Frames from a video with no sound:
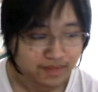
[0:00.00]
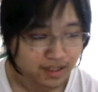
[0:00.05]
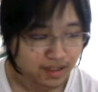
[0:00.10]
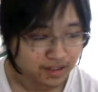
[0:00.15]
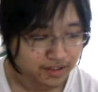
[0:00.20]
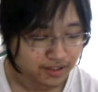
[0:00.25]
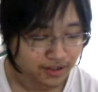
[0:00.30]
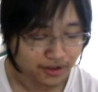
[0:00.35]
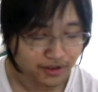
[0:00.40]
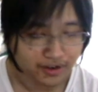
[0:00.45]

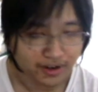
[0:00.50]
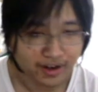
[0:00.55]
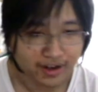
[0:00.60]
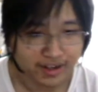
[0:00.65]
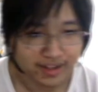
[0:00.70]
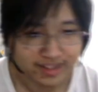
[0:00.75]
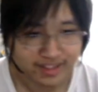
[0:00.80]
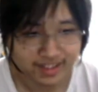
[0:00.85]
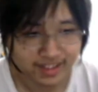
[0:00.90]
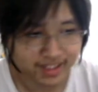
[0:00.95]
So
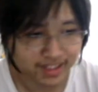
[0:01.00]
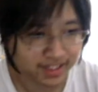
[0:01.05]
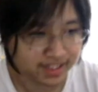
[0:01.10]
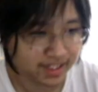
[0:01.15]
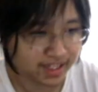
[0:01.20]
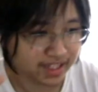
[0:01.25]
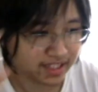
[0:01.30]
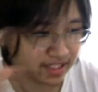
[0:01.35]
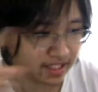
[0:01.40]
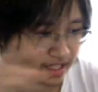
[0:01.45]
on the
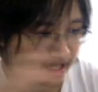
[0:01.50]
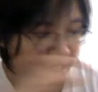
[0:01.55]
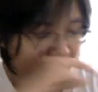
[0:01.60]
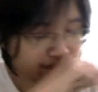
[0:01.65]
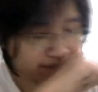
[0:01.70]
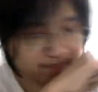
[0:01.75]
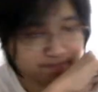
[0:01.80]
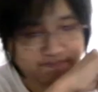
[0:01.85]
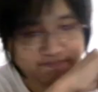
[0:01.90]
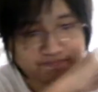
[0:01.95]
next
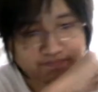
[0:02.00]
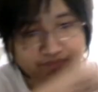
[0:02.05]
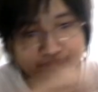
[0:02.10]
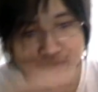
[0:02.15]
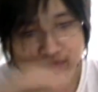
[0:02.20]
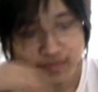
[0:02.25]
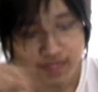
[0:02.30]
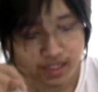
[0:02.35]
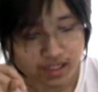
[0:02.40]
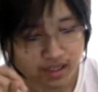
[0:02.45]
slide,
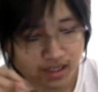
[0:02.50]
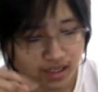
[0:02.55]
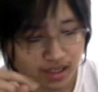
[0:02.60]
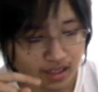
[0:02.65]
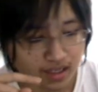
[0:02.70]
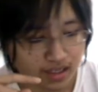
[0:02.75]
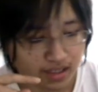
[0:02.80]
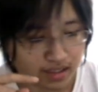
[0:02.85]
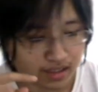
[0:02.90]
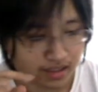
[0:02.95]

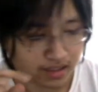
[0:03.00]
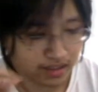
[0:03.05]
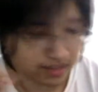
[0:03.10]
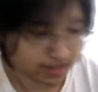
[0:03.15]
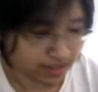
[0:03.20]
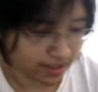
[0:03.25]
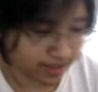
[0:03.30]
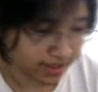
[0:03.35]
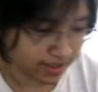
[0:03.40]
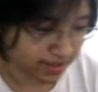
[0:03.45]

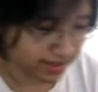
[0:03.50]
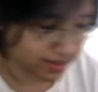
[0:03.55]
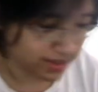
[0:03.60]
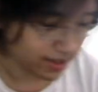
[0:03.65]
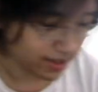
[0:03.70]
I